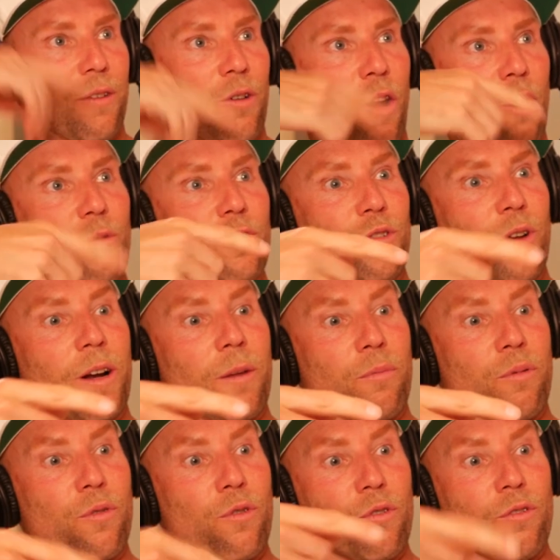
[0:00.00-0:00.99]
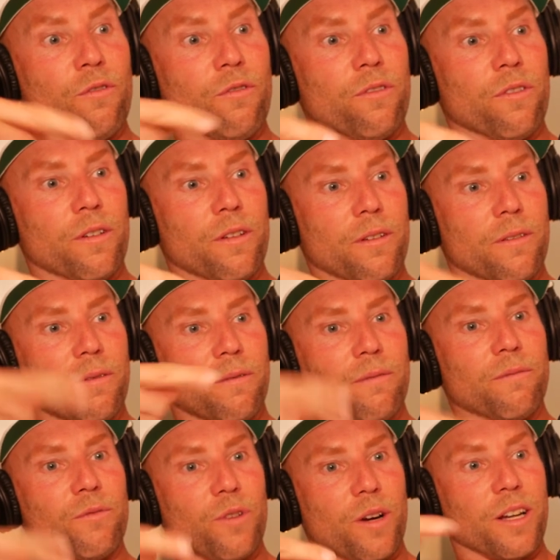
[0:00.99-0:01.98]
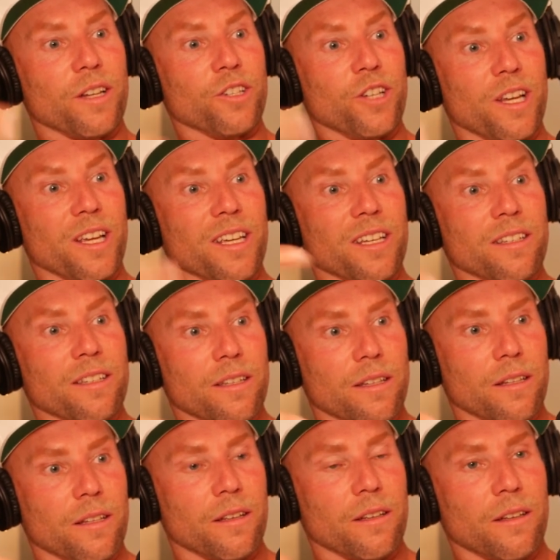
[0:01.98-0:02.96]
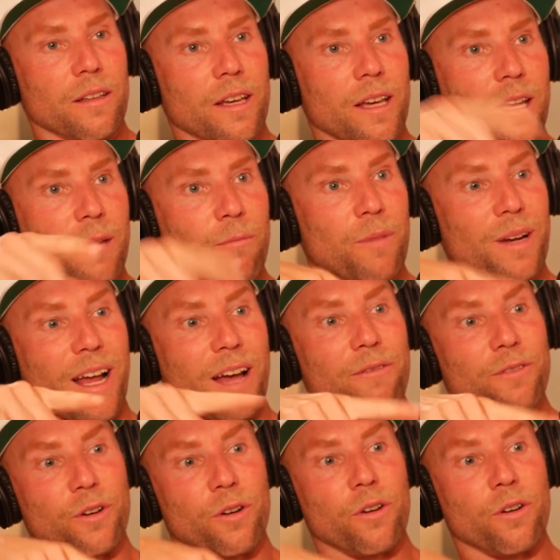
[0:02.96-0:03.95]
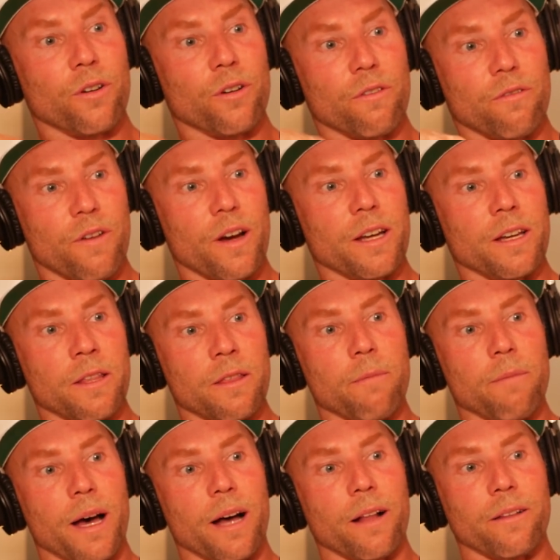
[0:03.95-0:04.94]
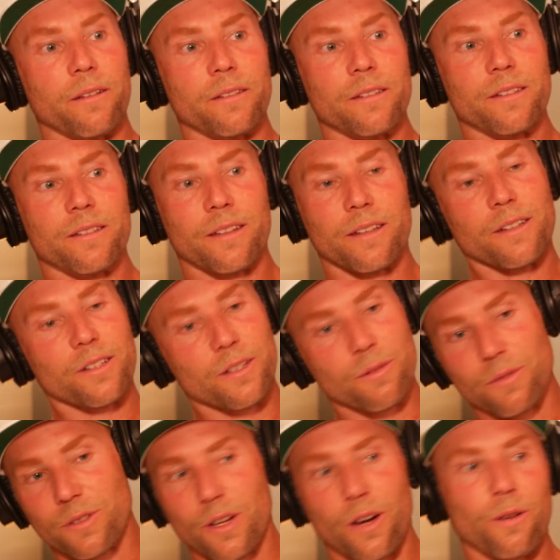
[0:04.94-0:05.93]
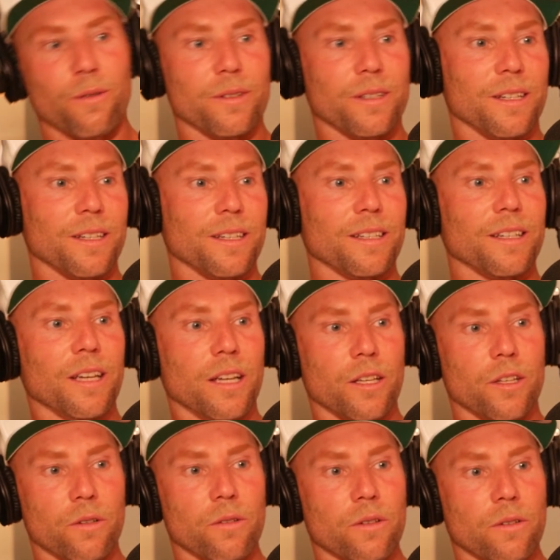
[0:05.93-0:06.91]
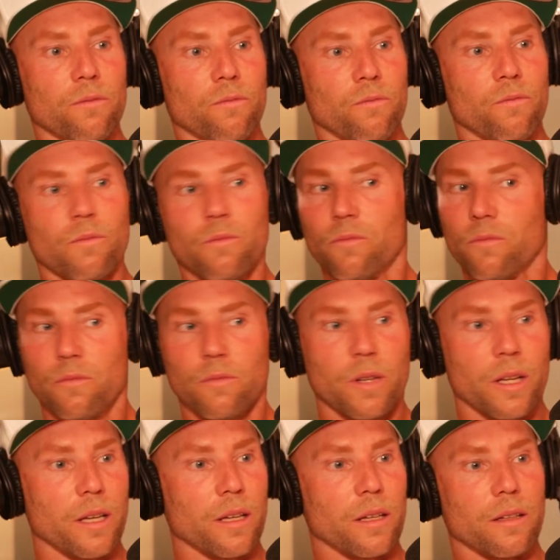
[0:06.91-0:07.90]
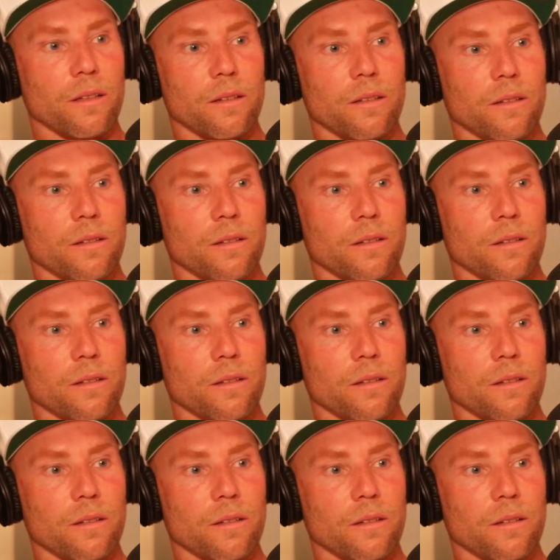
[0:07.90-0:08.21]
always trying to prove, trying to chase, but after her finding the balance, like she was always like, you can take